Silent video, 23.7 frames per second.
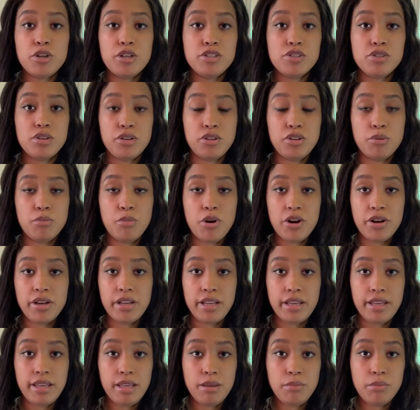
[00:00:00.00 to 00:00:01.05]
words on your
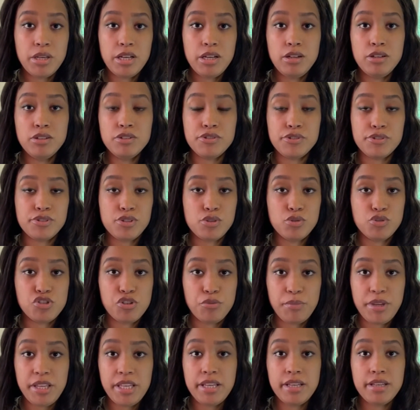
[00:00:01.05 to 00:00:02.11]
marketing emails, your
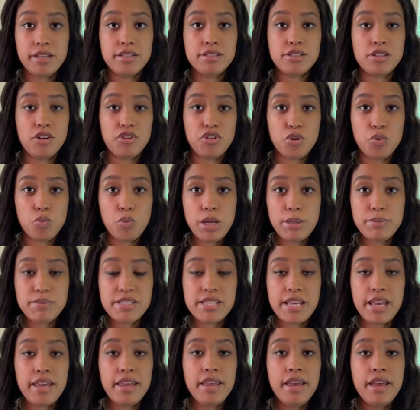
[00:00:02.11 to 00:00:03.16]
social medias, on your
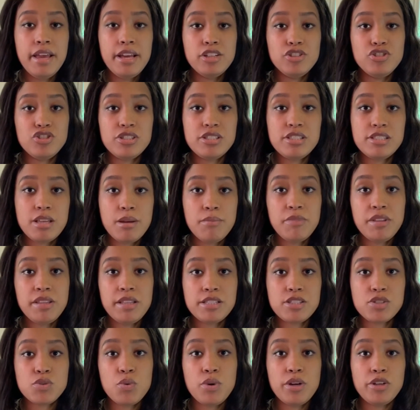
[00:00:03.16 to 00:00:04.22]
website, just something
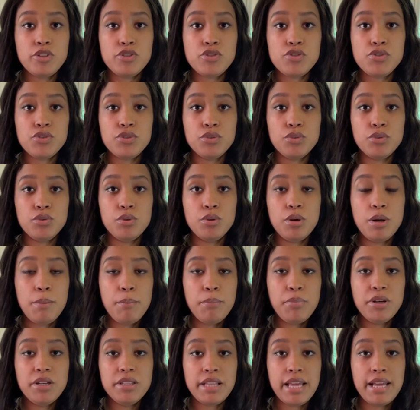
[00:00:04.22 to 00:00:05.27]
that's going to
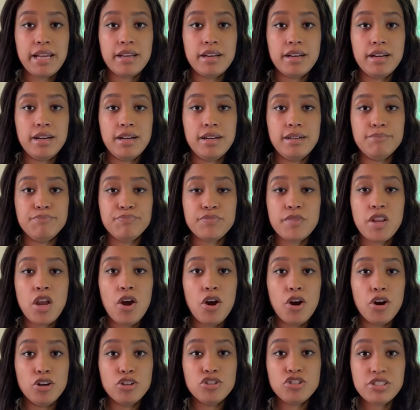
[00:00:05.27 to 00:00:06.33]
put like a
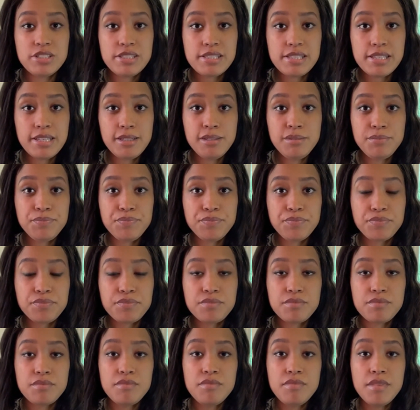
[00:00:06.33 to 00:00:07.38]
urgency
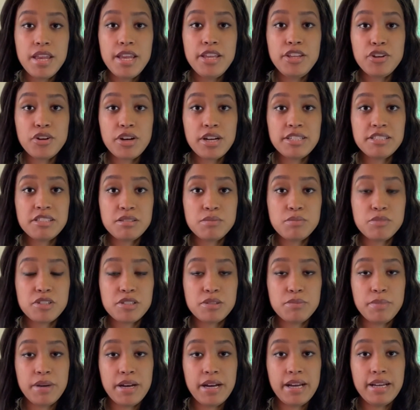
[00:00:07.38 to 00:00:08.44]
in your
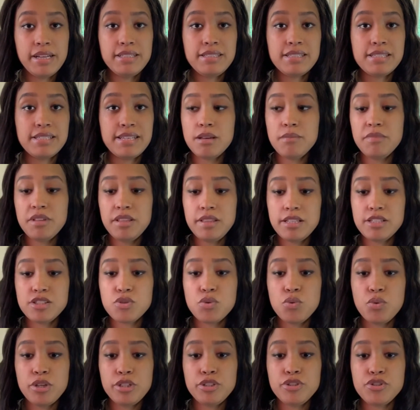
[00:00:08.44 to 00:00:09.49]
customers' minds, and something that's
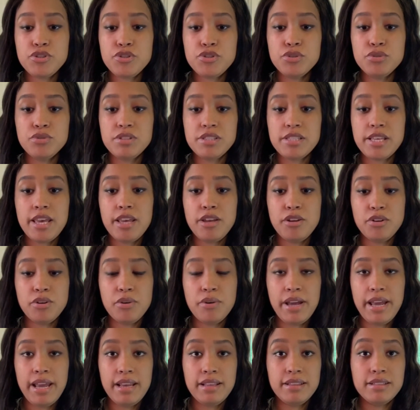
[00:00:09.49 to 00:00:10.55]
going to say, you
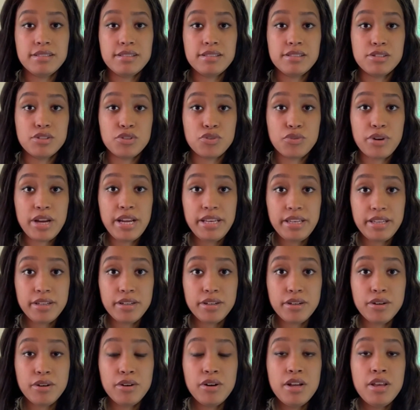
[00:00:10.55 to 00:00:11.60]
know, hey, this is a great
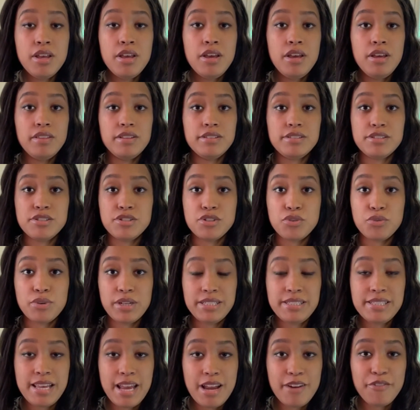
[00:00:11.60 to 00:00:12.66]
deal, this is a
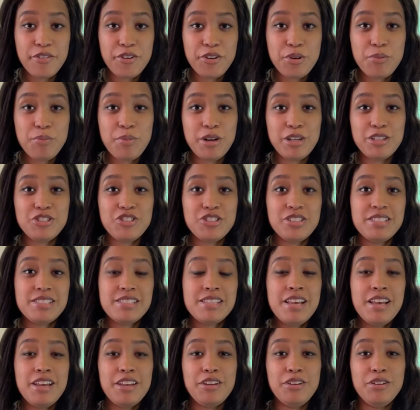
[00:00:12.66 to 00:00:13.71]
great time for you to purchase,
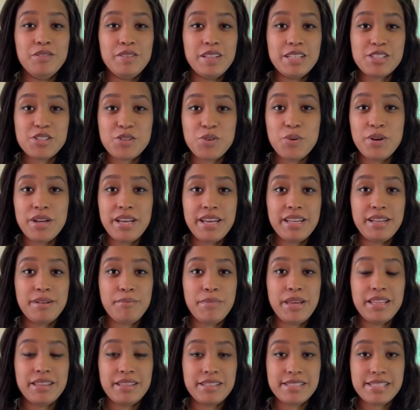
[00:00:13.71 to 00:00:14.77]
you know, let's go ahead
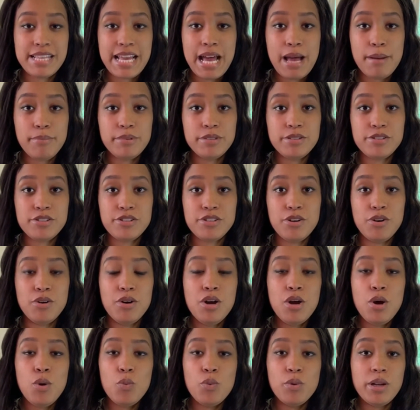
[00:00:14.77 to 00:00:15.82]
and make this happen.
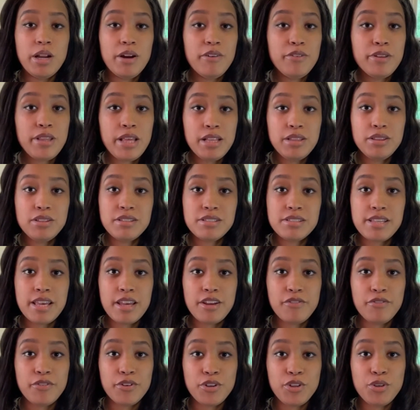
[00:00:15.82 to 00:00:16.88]
So whatever that looks
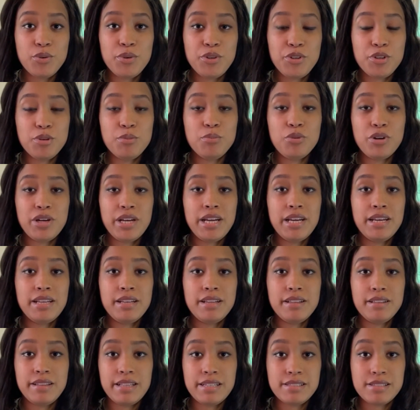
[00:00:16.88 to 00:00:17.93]
like for you and your
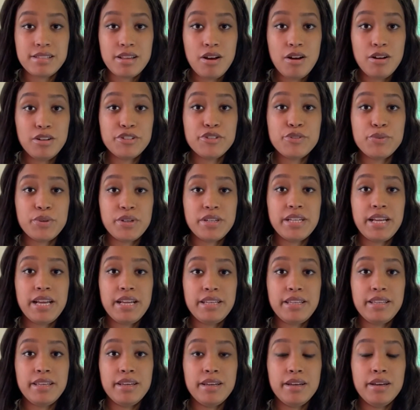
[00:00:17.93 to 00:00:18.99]
brand, that's also a good
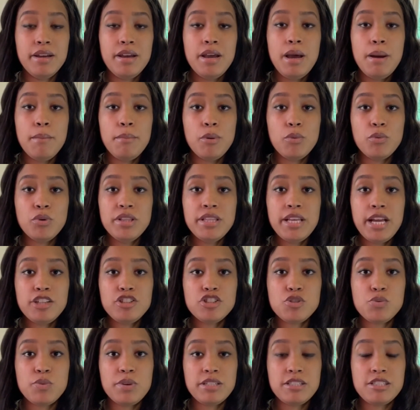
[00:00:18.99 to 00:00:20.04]
idea. But really, I
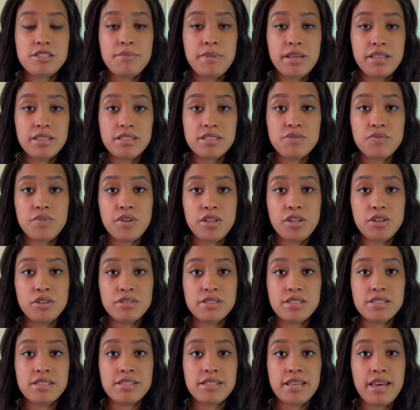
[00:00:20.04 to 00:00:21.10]
just wanted to make this
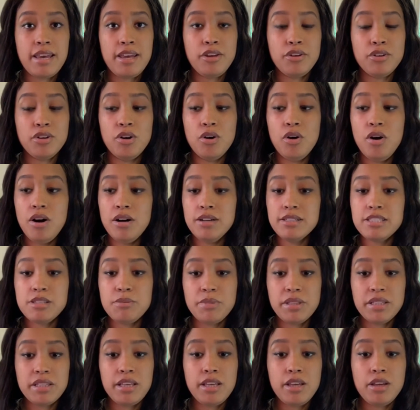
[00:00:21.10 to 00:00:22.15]
video to say, you know,
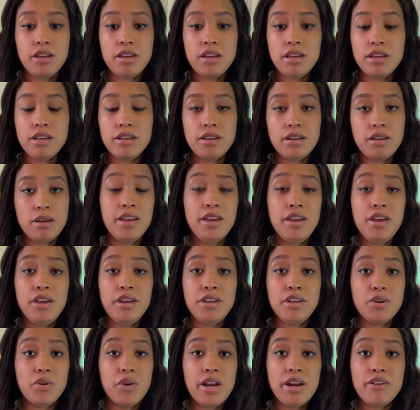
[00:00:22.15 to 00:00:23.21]
ultimately, you
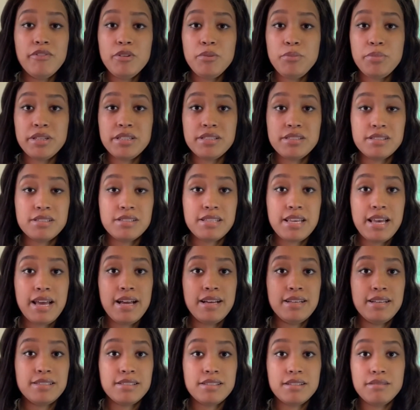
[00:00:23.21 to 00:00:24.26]
know, every business
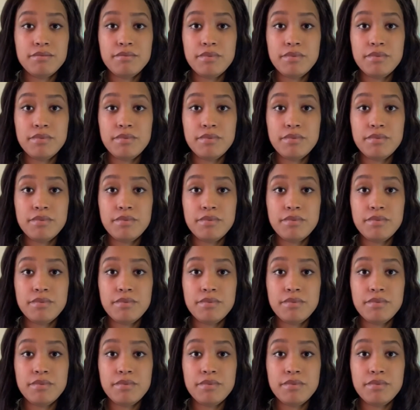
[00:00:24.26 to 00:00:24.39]
has